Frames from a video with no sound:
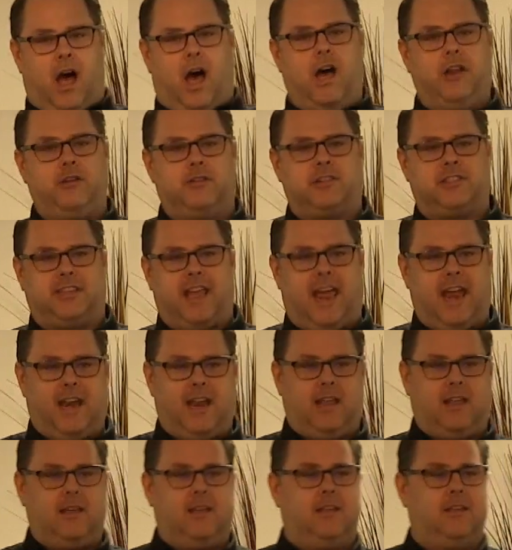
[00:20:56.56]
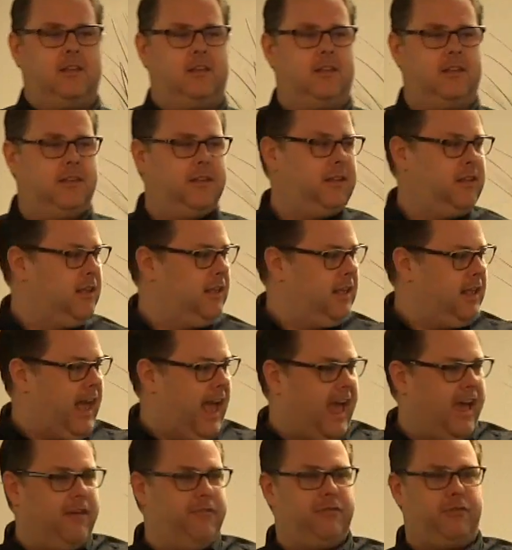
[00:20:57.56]
understanding
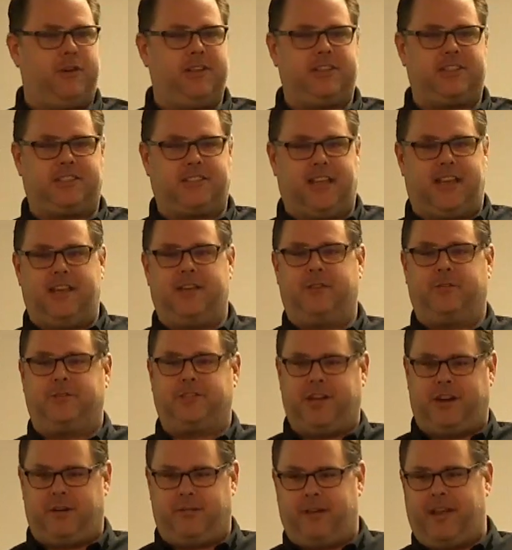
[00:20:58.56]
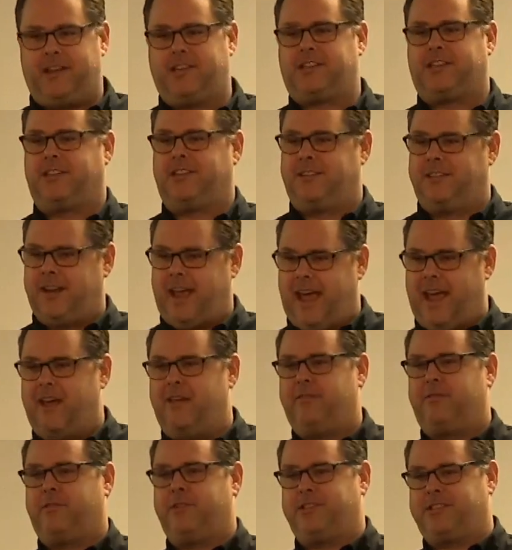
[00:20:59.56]
every single generation,
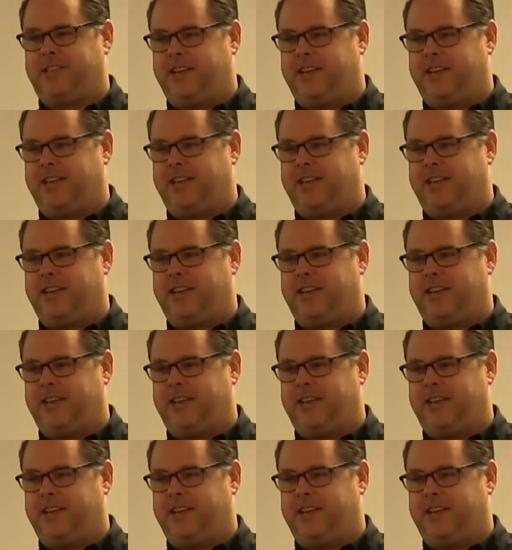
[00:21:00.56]
every